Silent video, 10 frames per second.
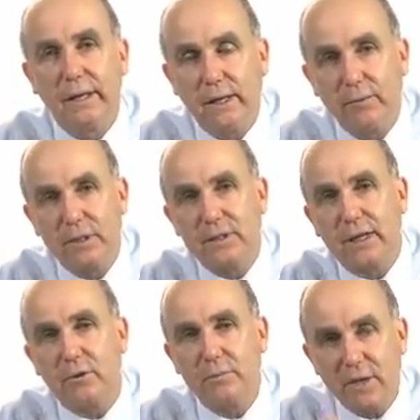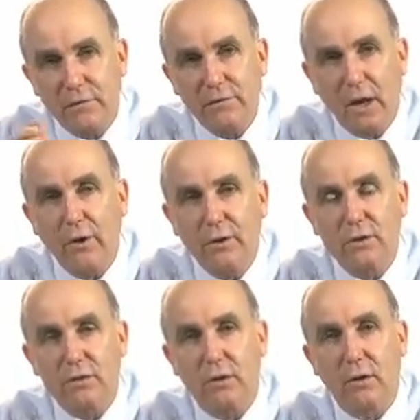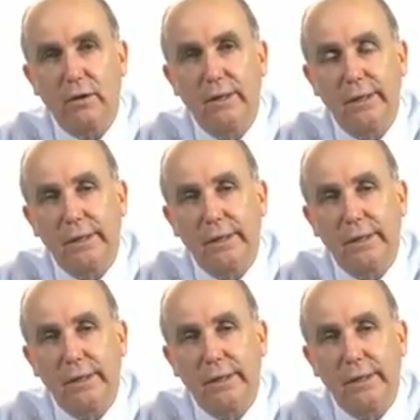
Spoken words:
in which there could be a focus on